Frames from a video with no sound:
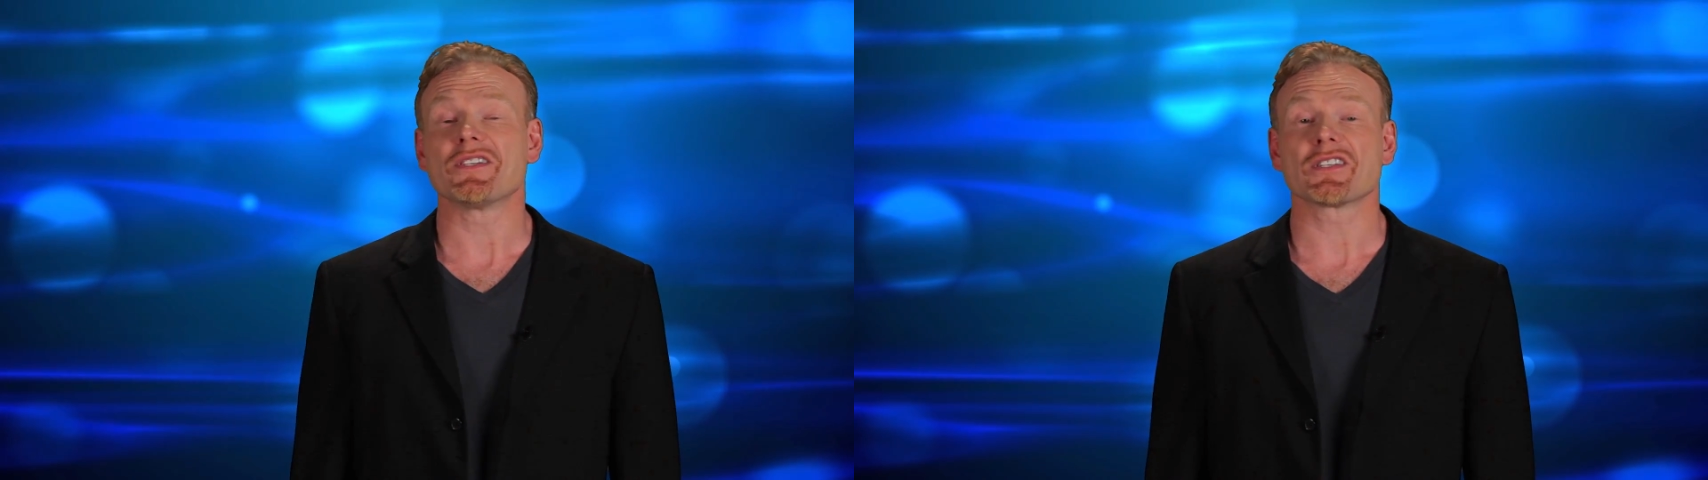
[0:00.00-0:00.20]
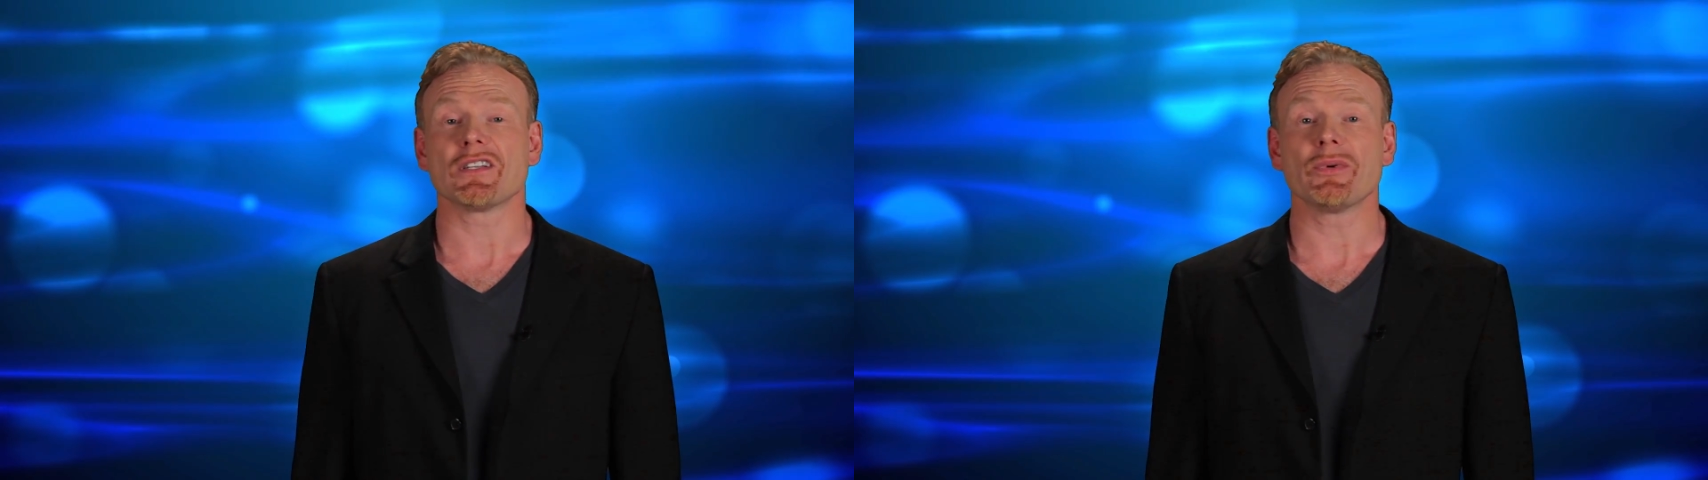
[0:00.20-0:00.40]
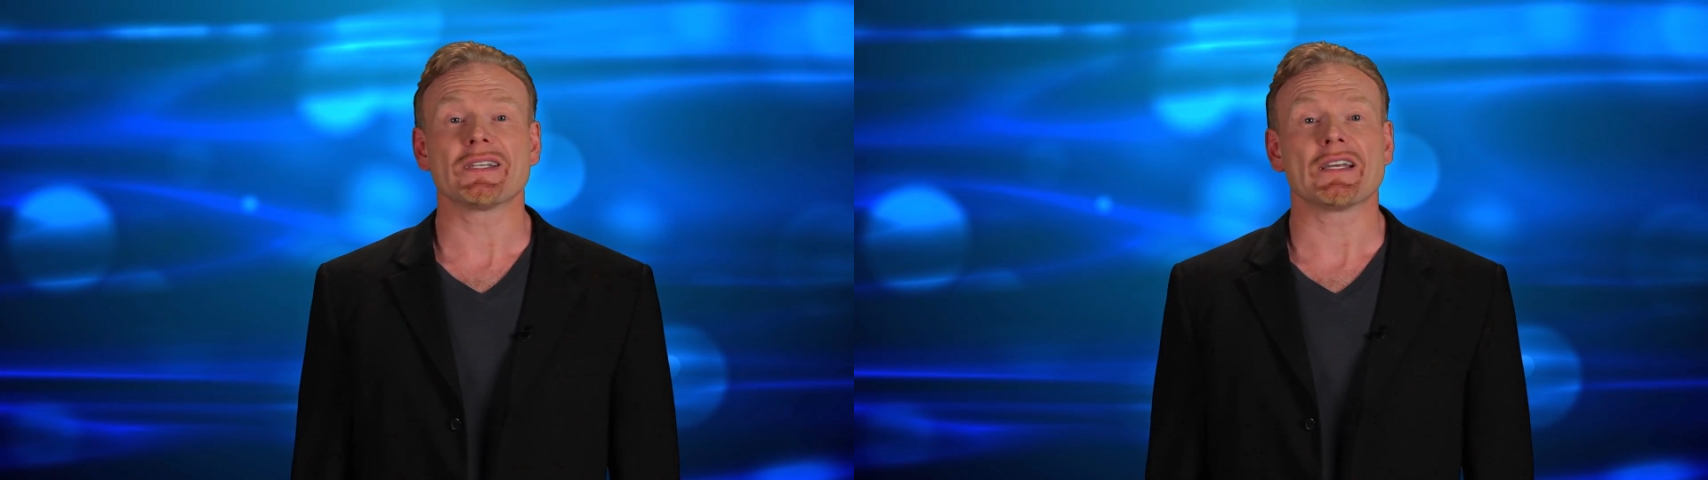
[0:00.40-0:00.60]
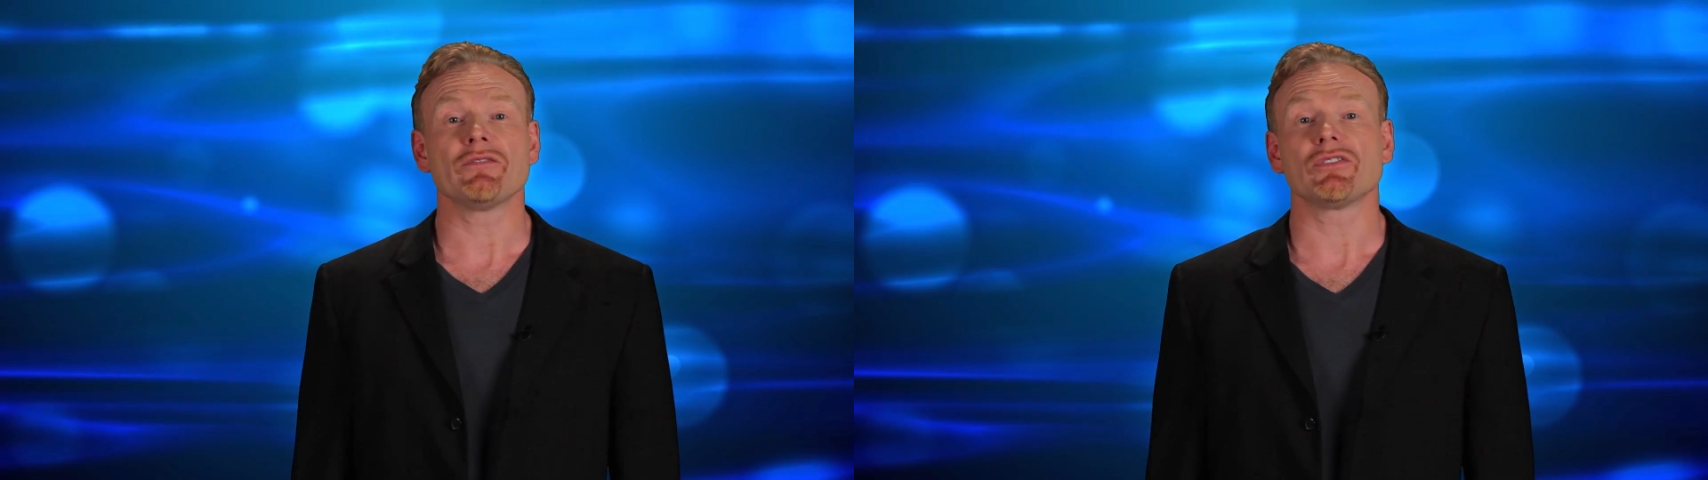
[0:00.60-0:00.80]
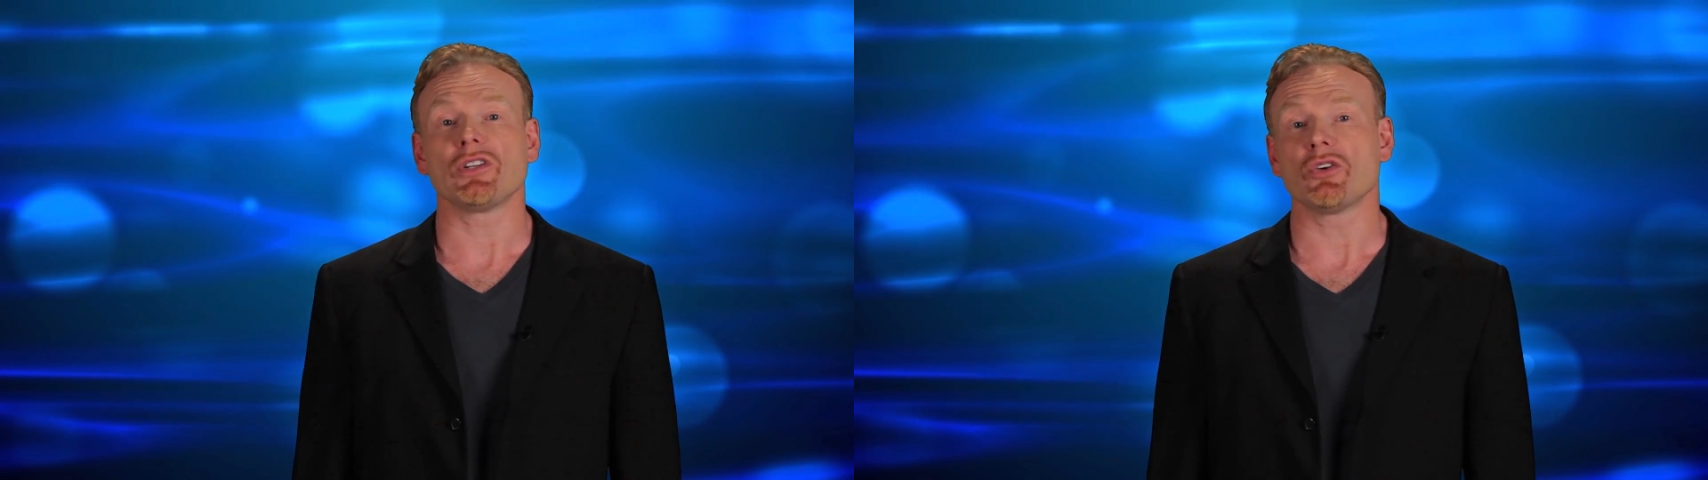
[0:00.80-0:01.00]
slowing down
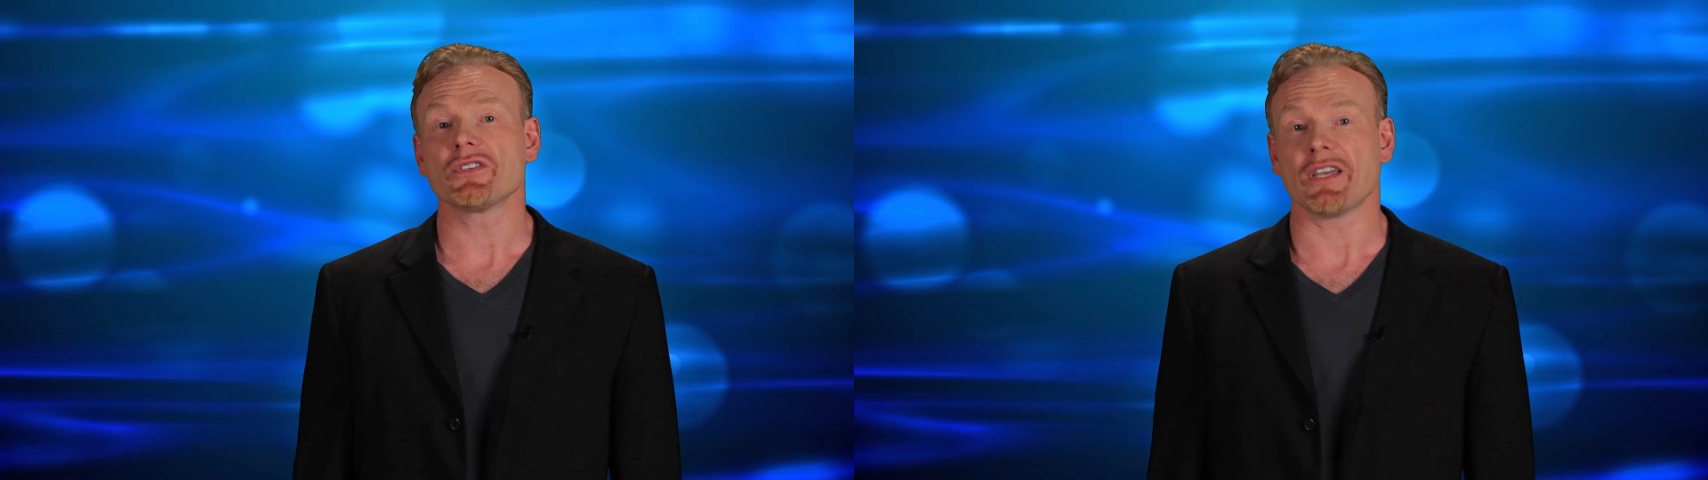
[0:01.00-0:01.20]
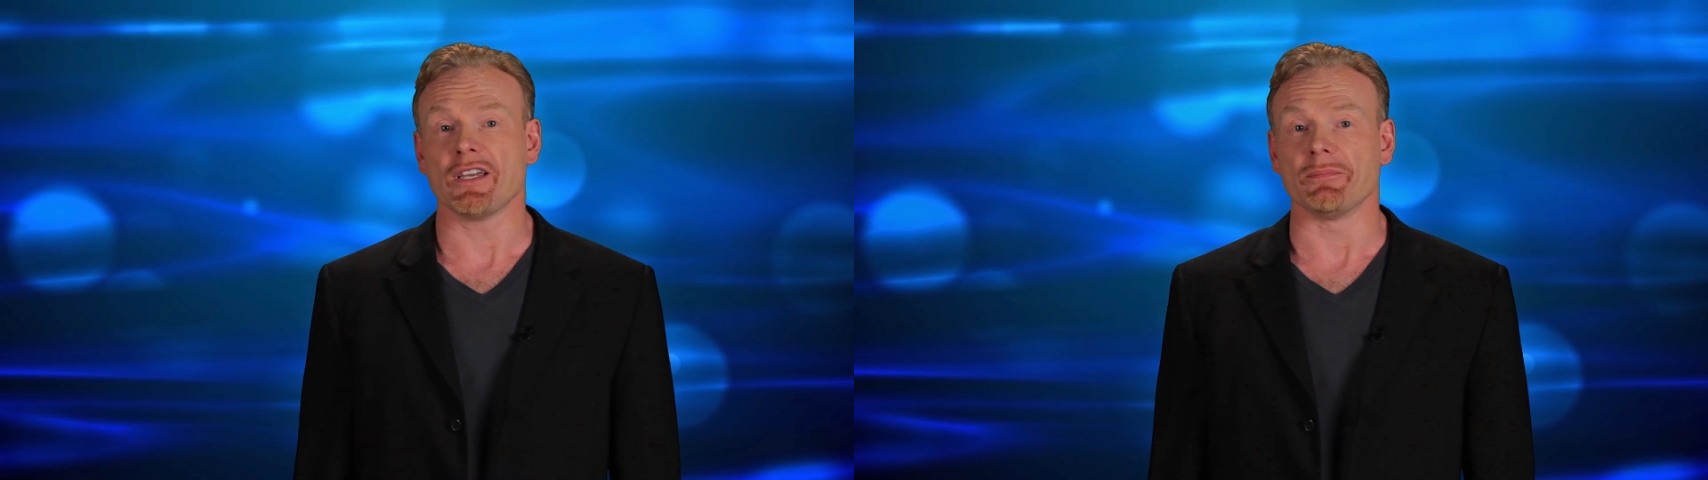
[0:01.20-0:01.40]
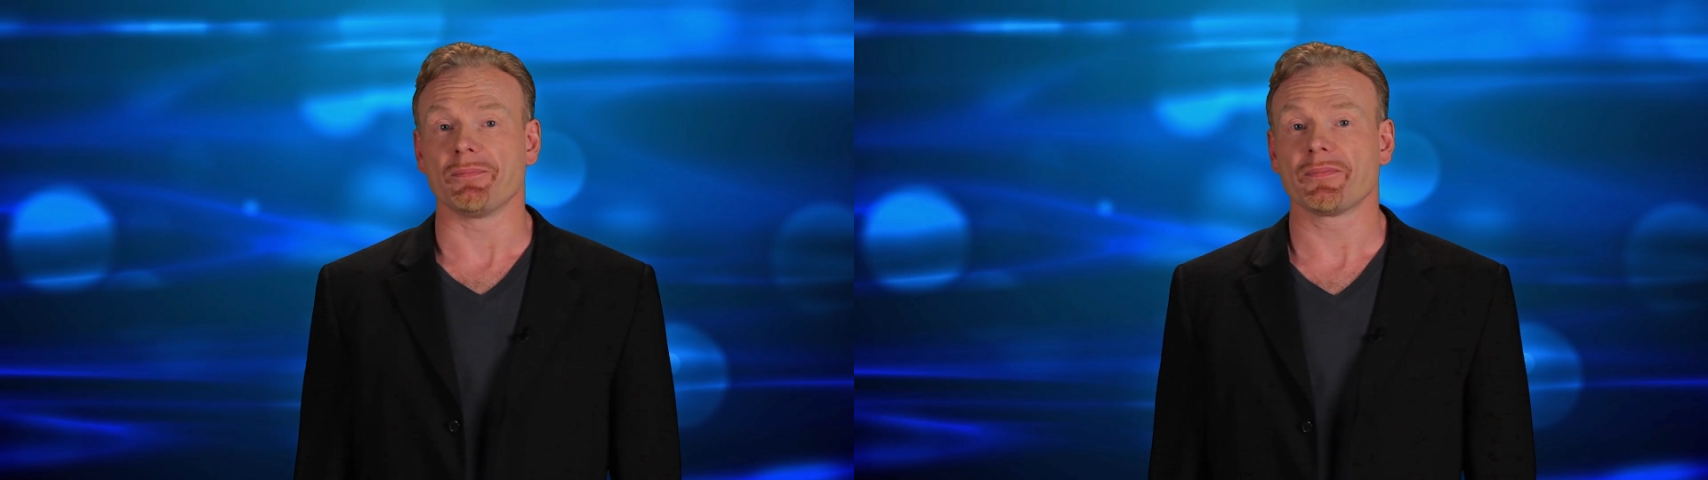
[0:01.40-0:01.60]
for a long time.